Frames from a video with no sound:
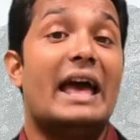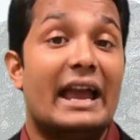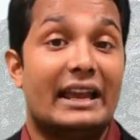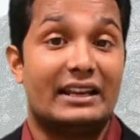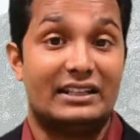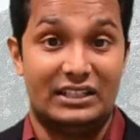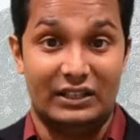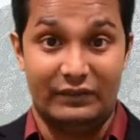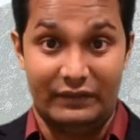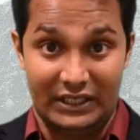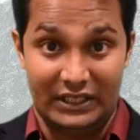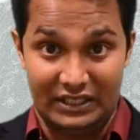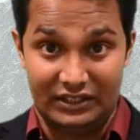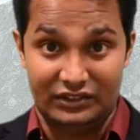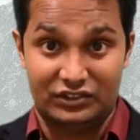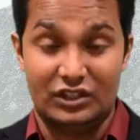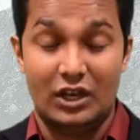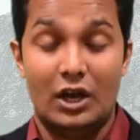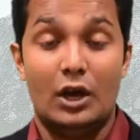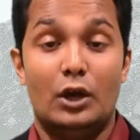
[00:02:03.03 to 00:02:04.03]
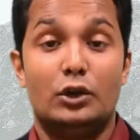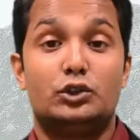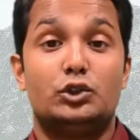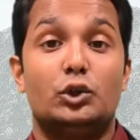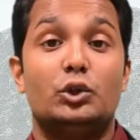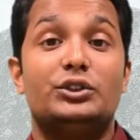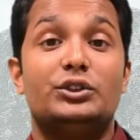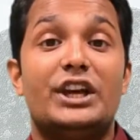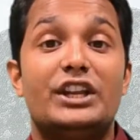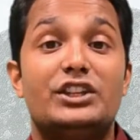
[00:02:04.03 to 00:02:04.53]
activities,
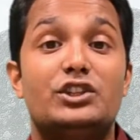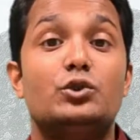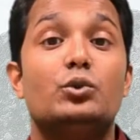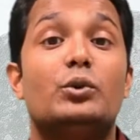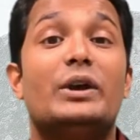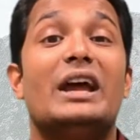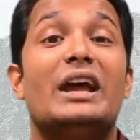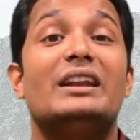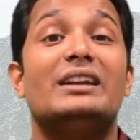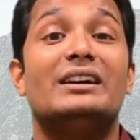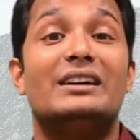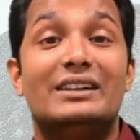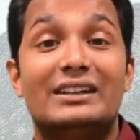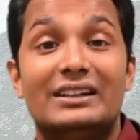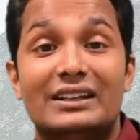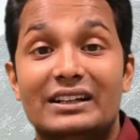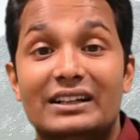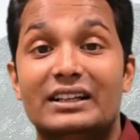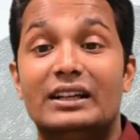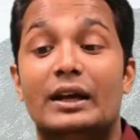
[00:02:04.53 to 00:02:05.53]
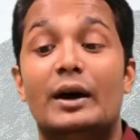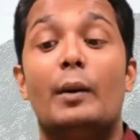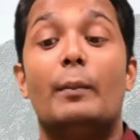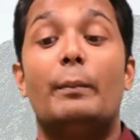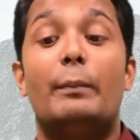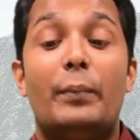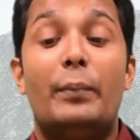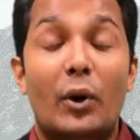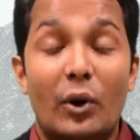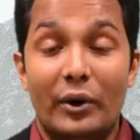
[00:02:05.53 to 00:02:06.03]
so that you can earn
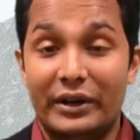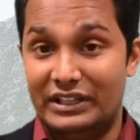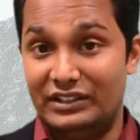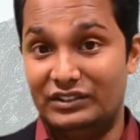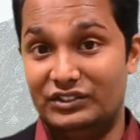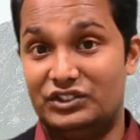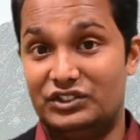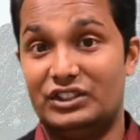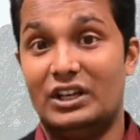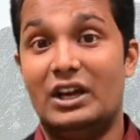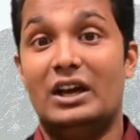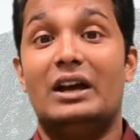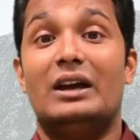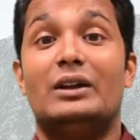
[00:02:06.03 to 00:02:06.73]
points